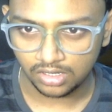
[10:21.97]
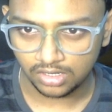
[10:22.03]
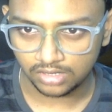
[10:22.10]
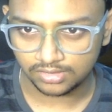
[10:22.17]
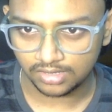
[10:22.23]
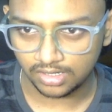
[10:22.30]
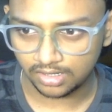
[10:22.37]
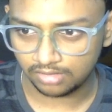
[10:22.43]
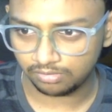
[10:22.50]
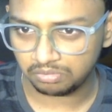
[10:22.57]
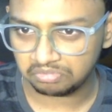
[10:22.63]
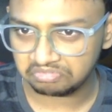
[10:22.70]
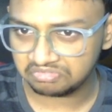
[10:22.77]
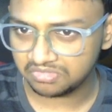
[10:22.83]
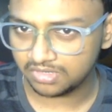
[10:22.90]
The
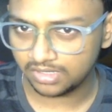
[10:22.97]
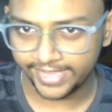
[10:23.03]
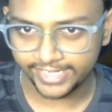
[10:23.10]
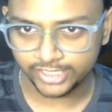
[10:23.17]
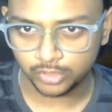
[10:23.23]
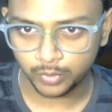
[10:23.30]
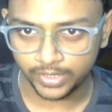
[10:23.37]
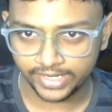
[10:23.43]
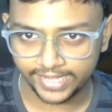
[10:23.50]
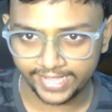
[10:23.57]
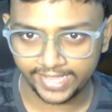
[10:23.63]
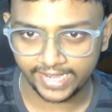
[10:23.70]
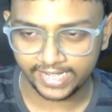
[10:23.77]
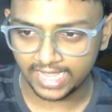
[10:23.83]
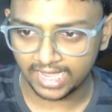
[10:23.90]

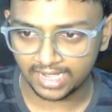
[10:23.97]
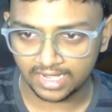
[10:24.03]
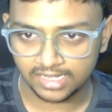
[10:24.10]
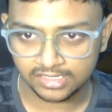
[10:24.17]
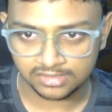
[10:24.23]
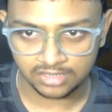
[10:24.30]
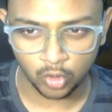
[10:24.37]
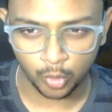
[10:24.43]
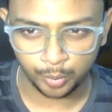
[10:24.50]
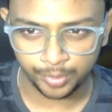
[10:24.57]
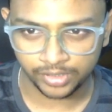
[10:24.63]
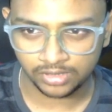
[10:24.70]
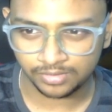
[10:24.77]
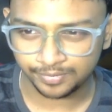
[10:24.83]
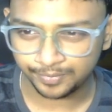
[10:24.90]
h1a diagonal is now
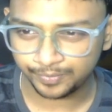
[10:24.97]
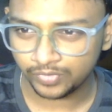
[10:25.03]
open.